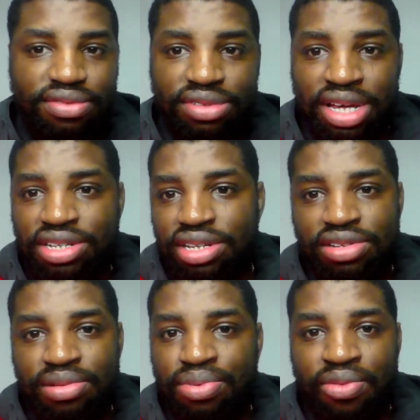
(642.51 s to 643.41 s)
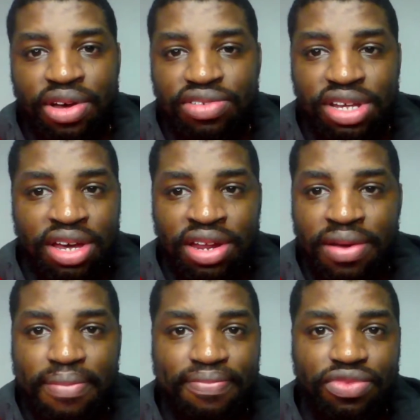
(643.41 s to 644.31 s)
That's the simple way of saying it.
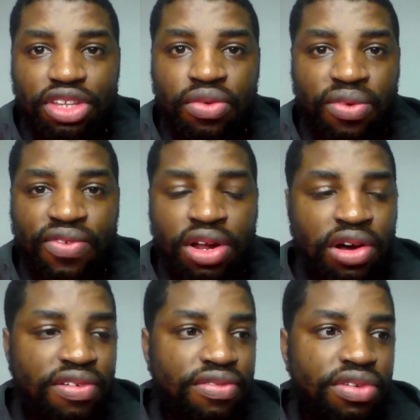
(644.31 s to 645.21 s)
We fell off.